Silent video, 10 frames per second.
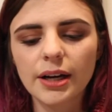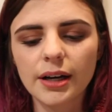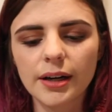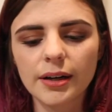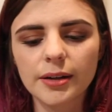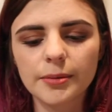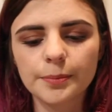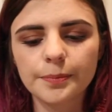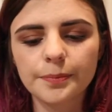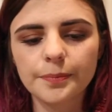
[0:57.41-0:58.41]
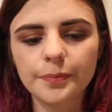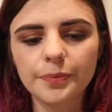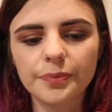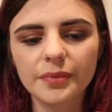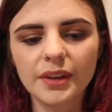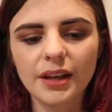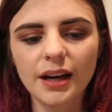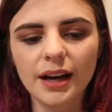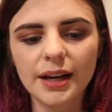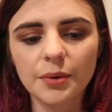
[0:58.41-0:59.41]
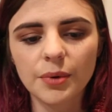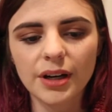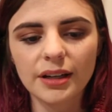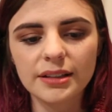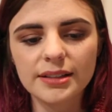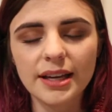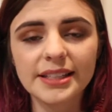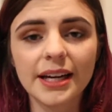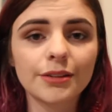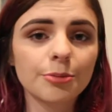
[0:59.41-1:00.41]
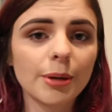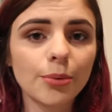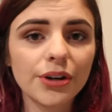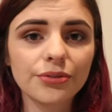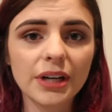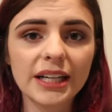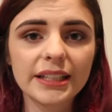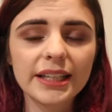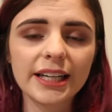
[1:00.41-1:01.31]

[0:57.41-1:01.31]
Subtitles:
I was hanging out with my boyfriend